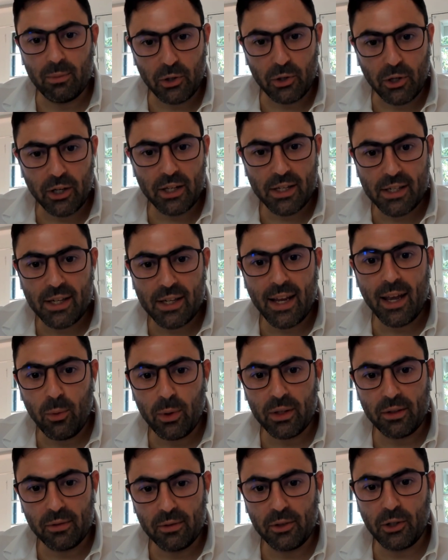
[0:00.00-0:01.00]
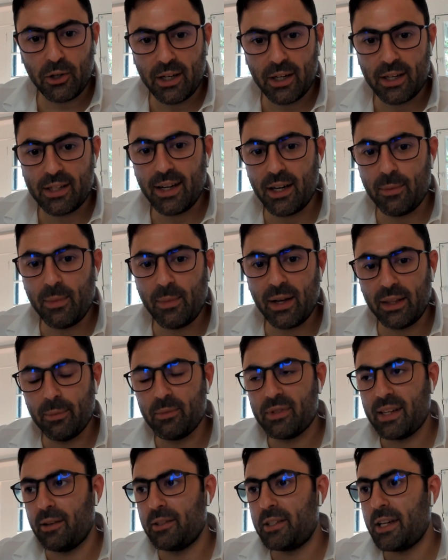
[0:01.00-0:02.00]
They're going to say what they're going to say to make them
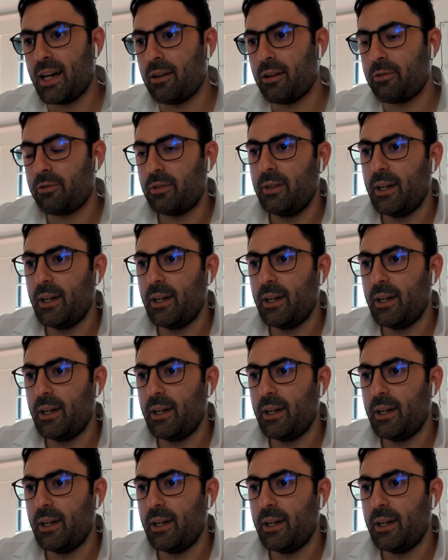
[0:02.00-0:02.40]
sound tough.